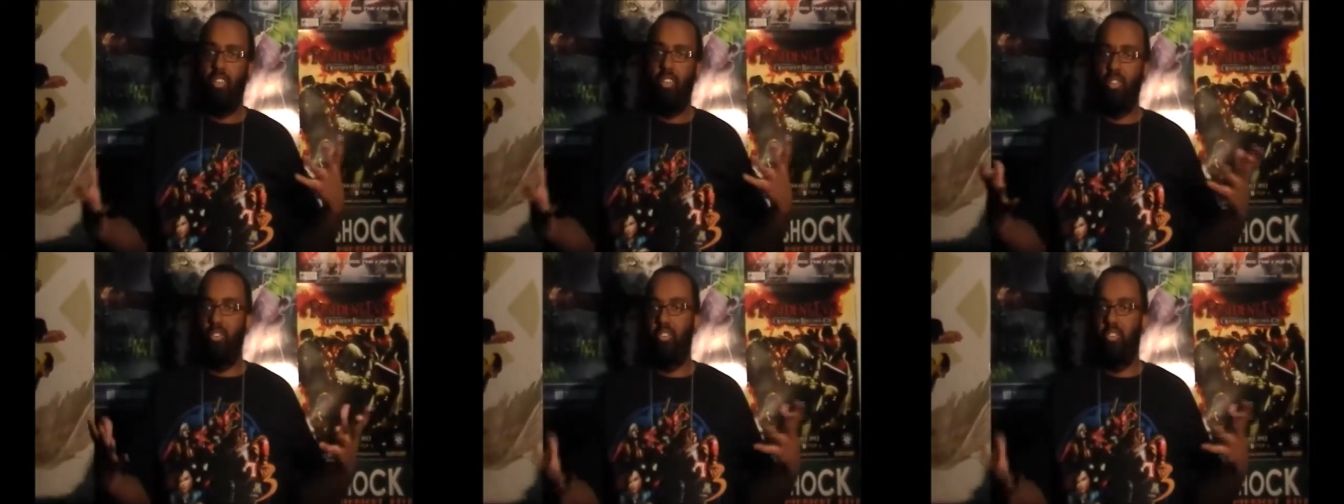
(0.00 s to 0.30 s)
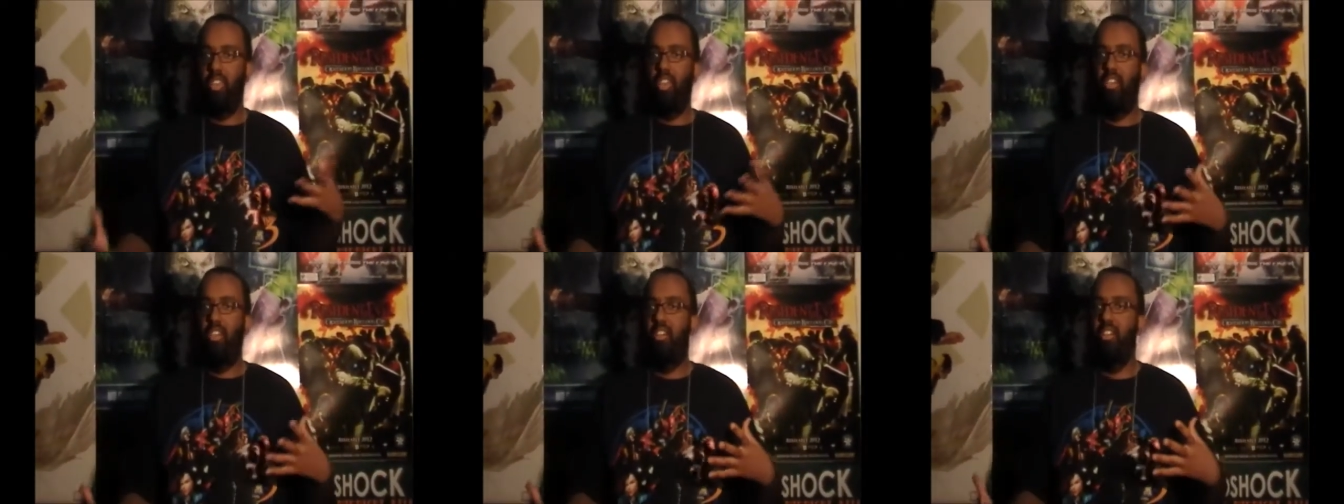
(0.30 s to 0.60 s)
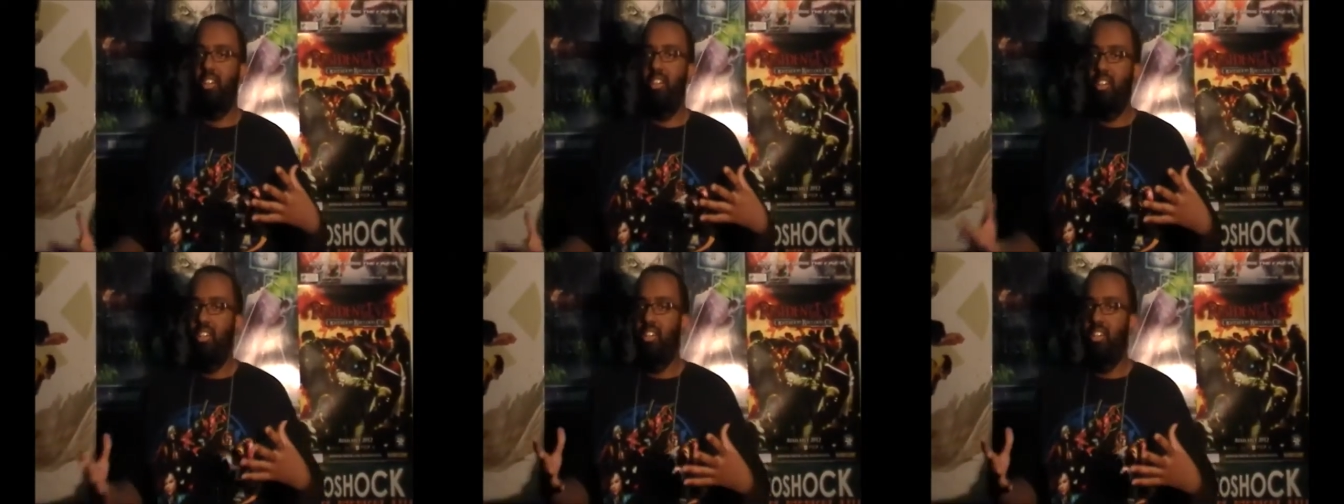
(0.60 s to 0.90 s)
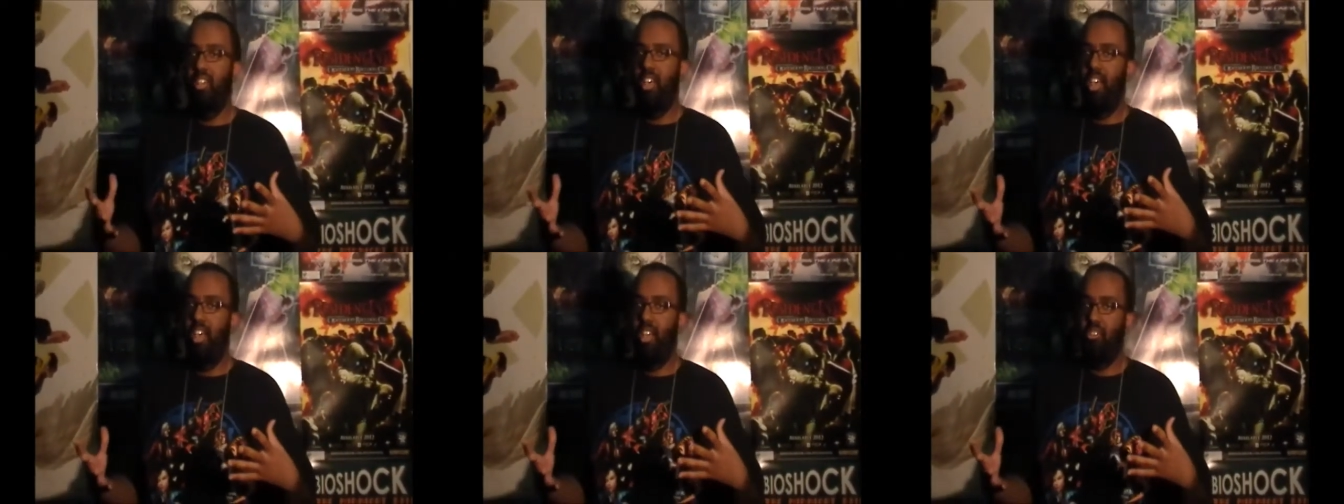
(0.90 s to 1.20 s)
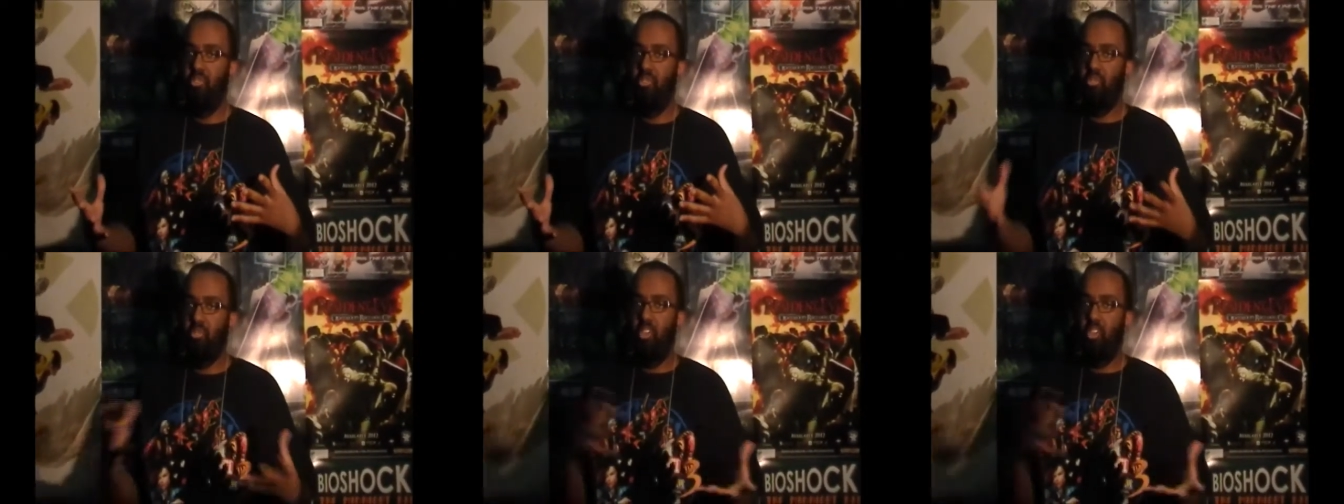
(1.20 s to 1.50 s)
they're there and
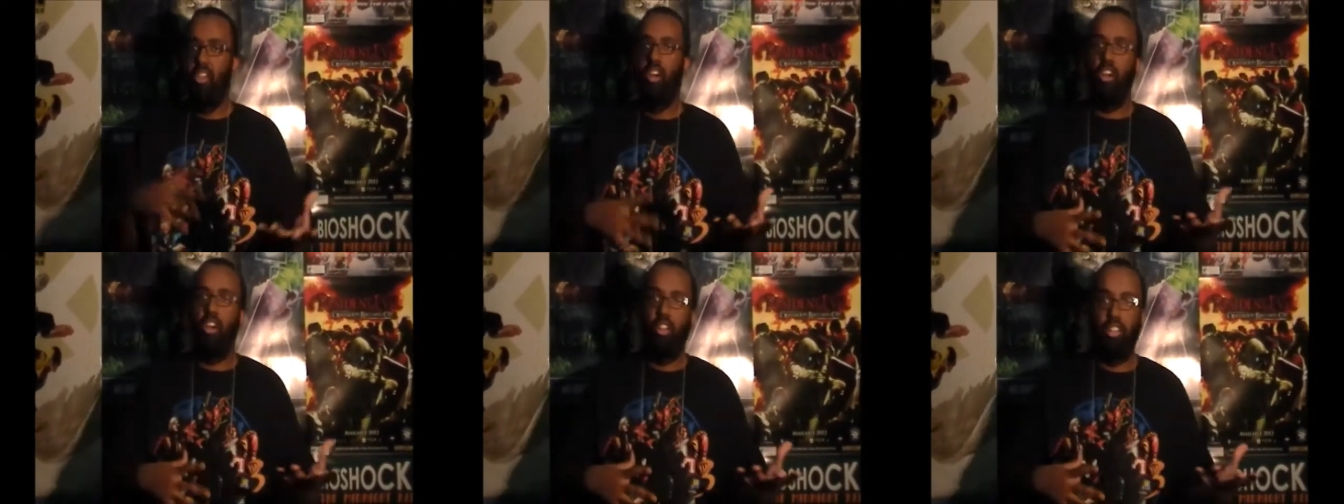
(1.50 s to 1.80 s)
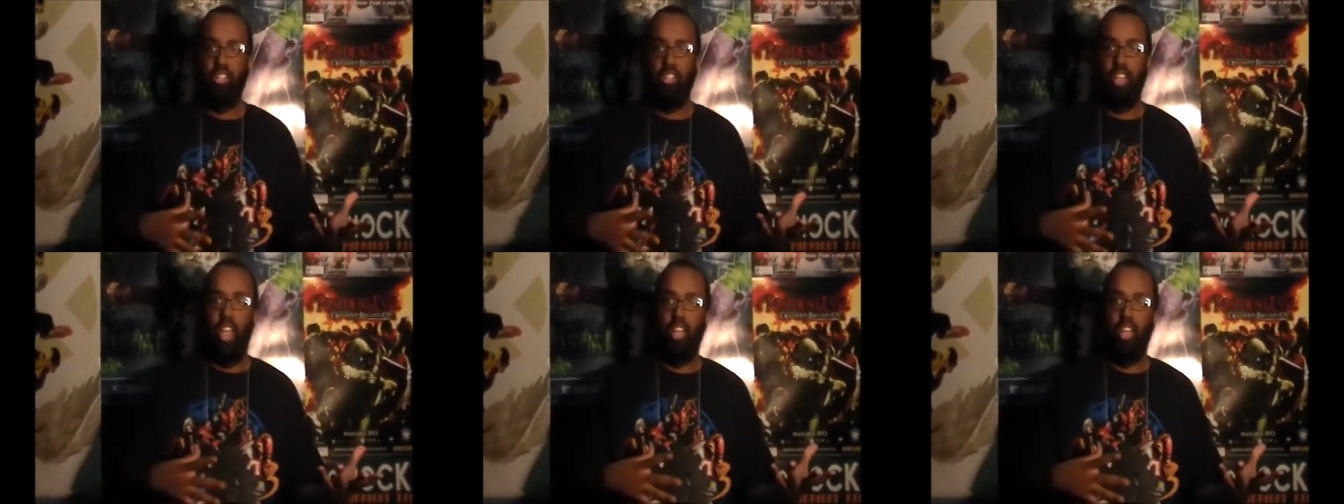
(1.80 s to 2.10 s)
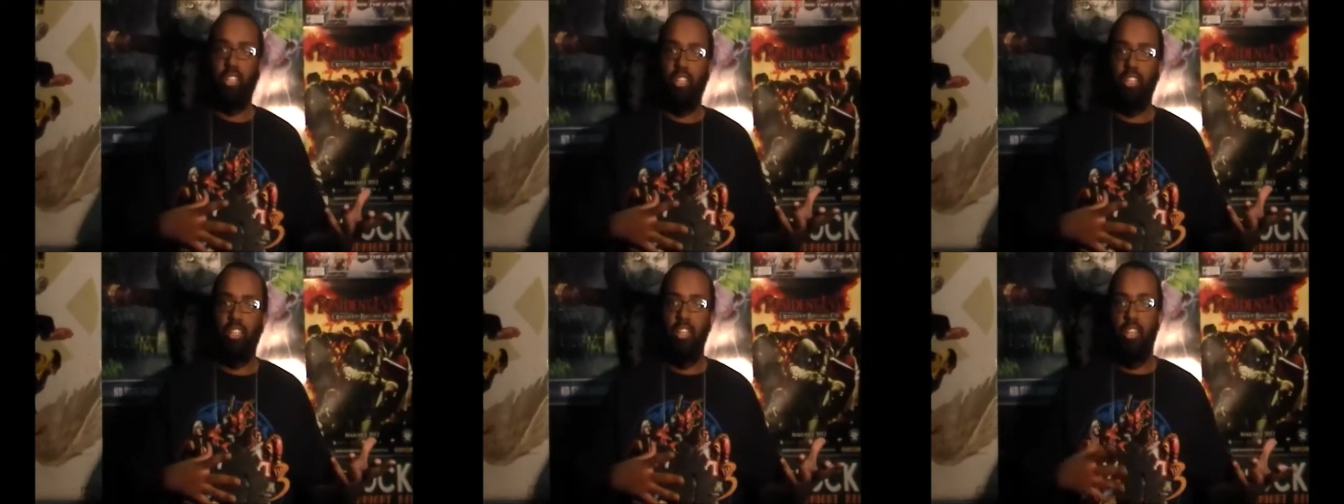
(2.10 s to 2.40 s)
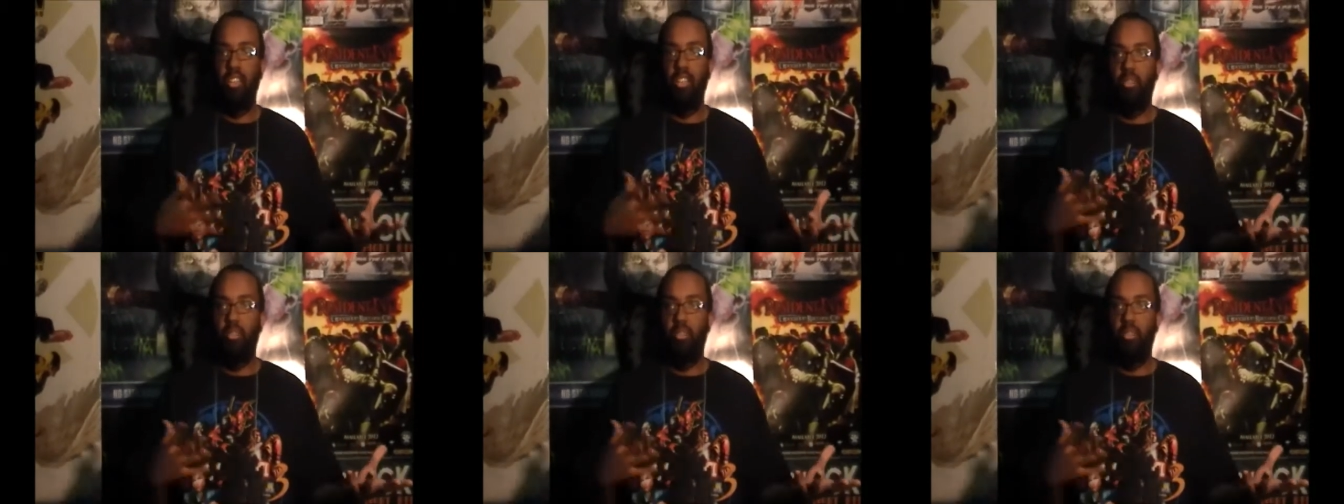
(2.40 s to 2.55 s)
who they are exactly.